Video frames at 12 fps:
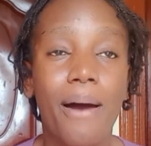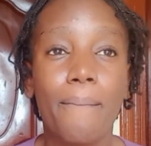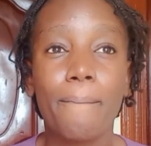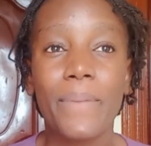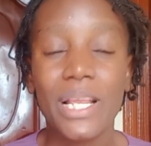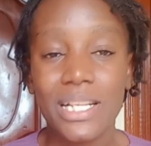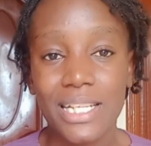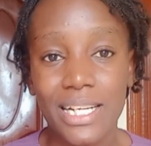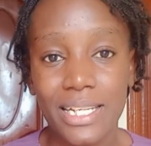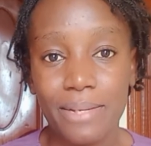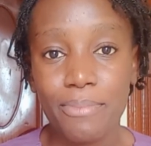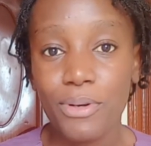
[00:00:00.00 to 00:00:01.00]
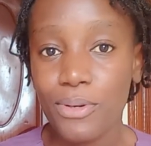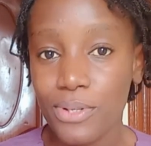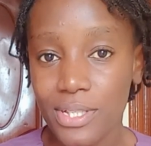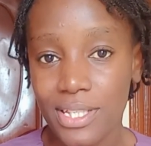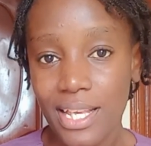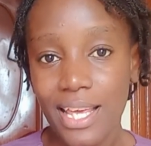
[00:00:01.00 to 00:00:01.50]
mentally,
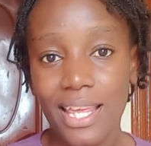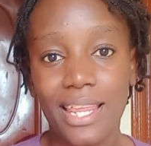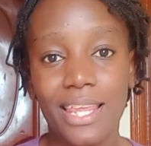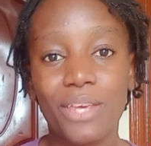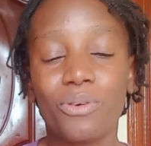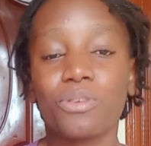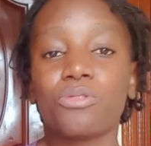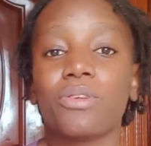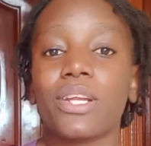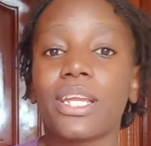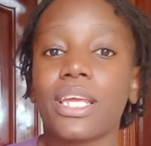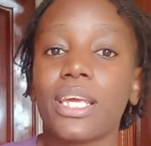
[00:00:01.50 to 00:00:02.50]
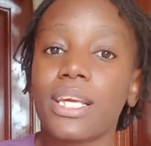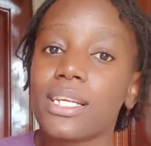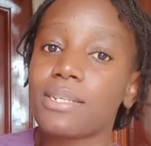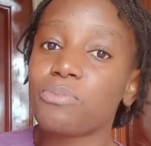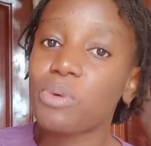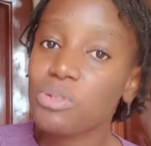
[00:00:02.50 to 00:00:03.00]
because hiyo kitu ni
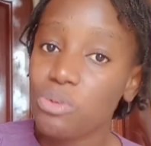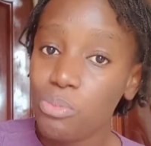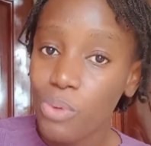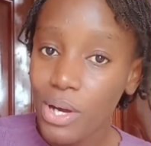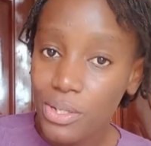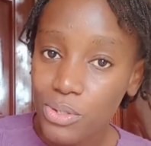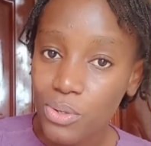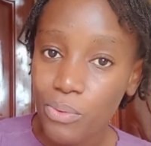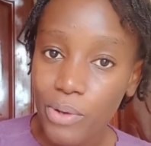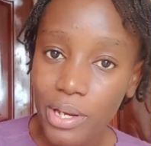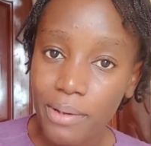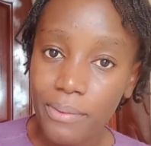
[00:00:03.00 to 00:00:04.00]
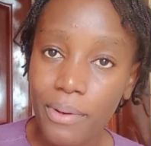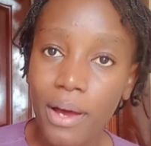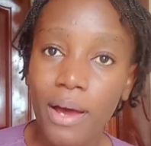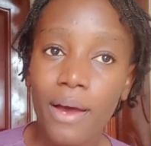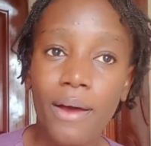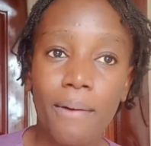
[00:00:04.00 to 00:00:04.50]
hit mwanzo when
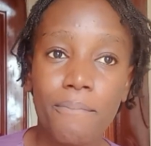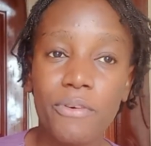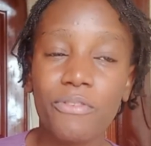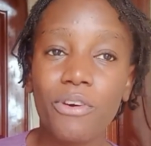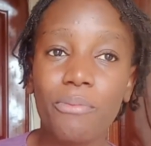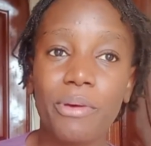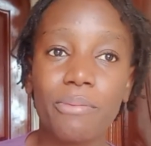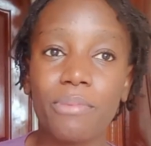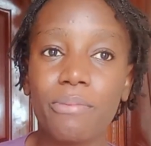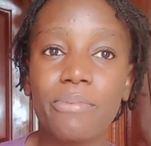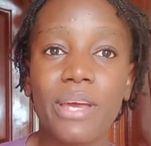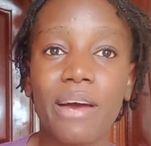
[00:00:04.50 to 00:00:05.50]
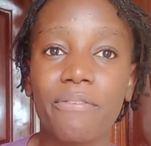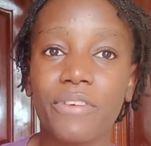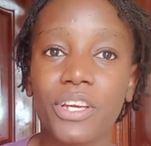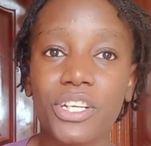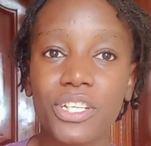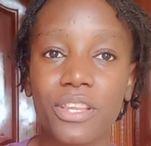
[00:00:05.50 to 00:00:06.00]
before my baby
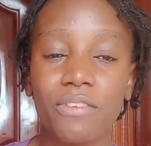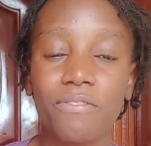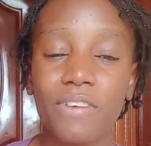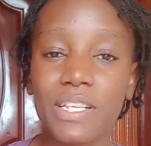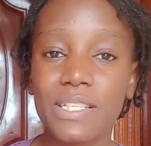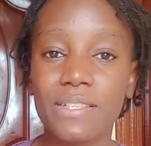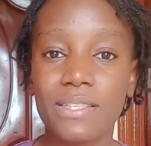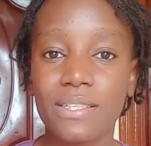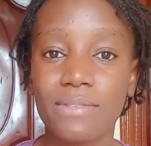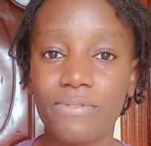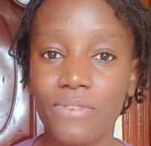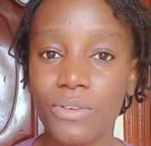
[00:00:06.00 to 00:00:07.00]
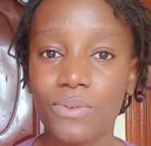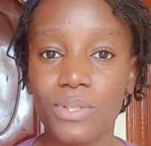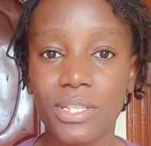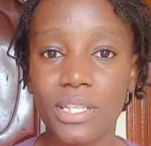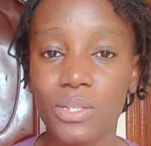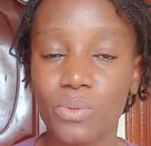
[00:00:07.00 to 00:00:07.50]
afikishe the first few
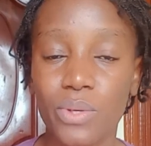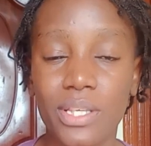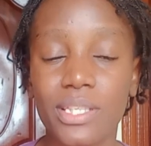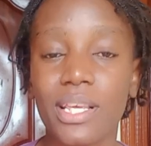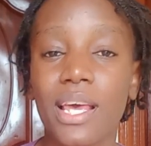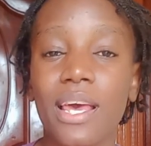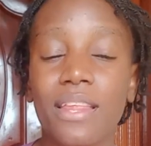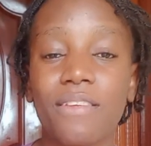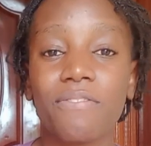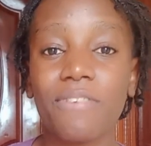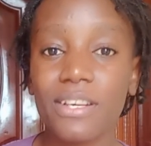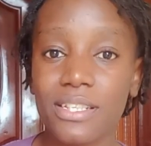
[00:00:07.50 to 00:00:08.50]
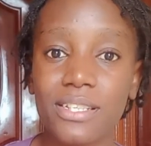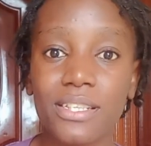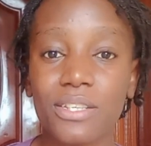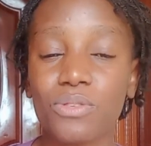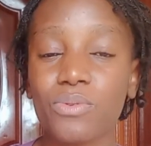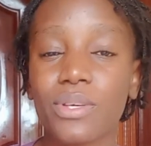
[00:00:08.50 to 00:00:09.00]
6 weeks. The first
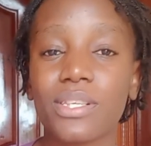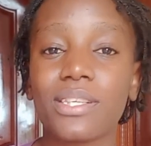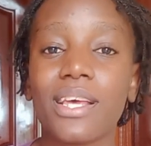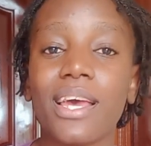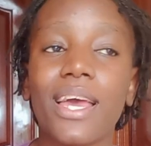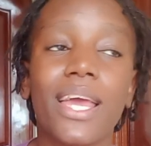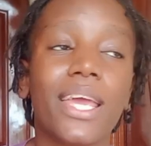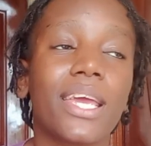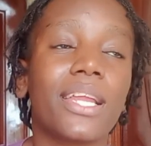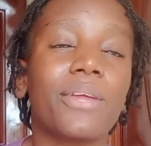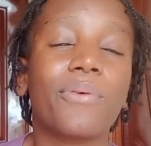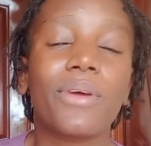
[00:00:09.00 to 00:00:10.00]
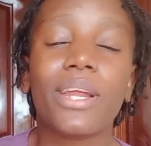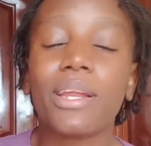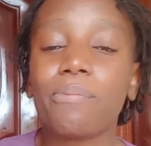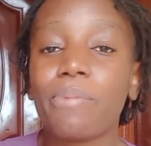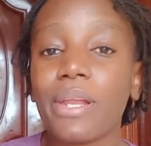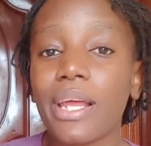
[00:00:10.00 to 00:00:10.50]
6 weeks ilikuwa
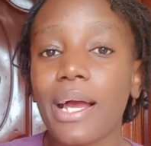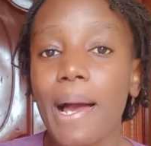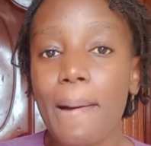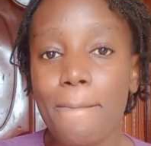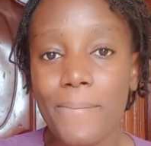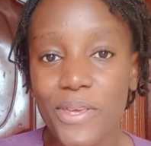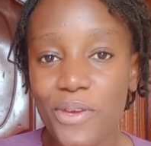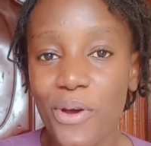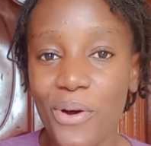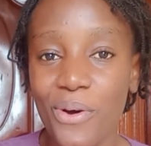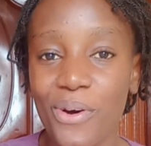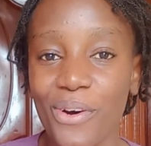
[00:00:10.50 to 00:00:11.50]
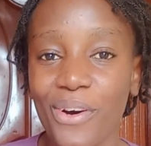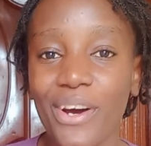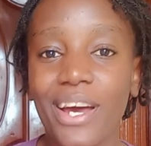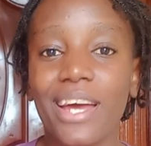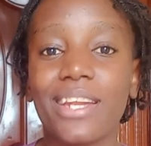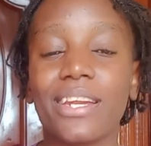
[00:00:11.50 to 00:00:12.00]
inanipeleka mbio.
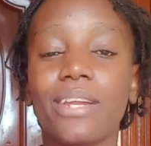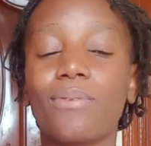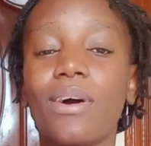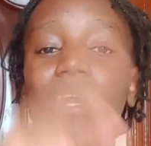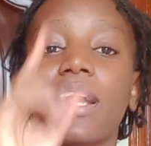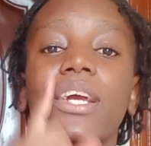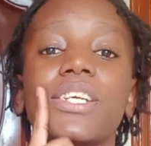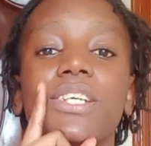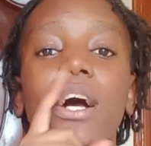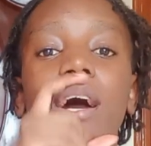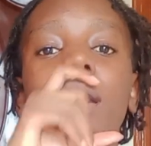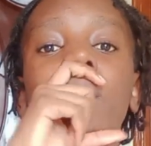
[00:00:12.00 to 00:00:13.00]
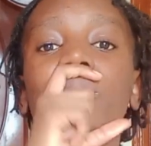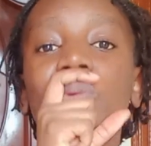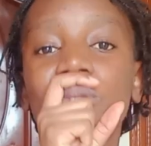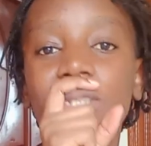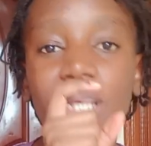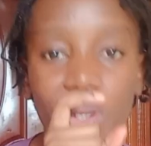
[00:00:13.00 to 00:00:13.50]
Nilikuwa na kesha
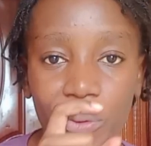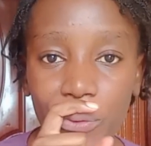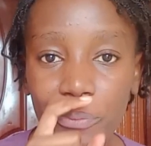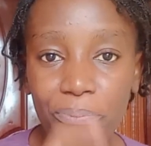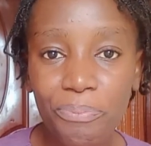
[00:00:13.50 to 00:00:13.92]
usiku,